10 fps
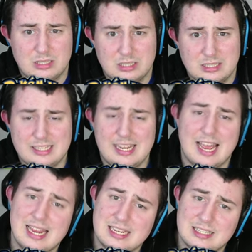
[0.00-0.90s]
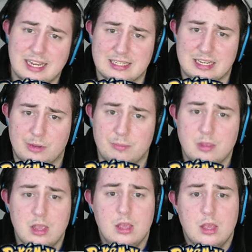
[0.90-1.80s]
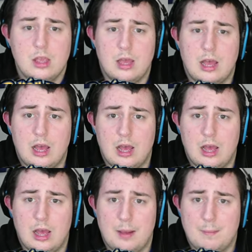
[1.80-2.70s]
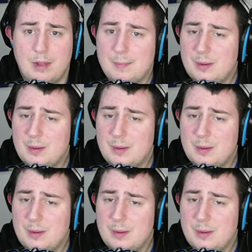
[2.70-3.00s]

Yes. Yes, I do. Um, I'm going to buy,